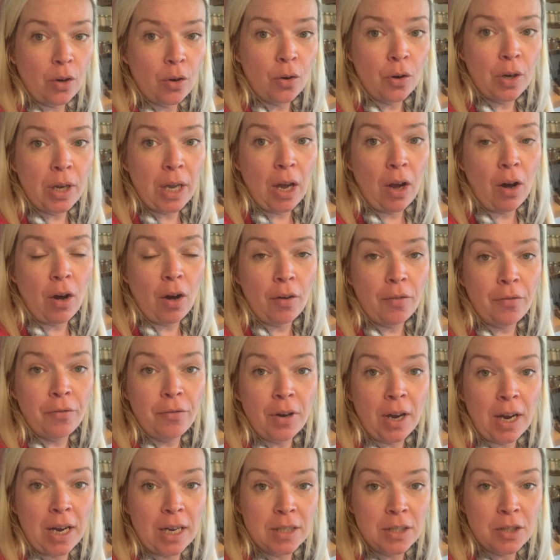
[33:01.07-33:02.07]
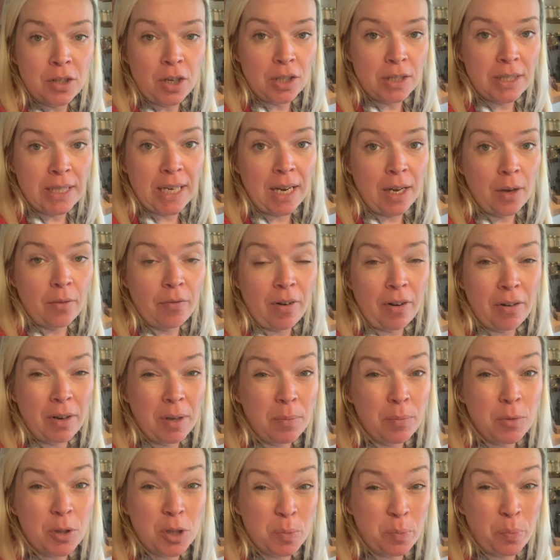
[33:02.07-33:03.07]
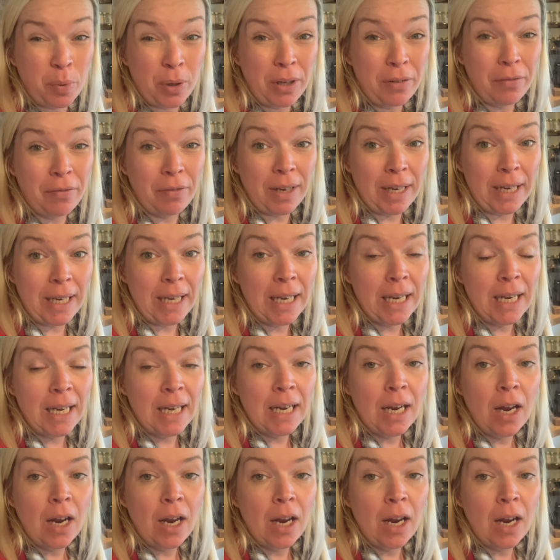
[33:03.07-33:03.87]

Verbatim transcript: cook it off, uh, saute it very just briefly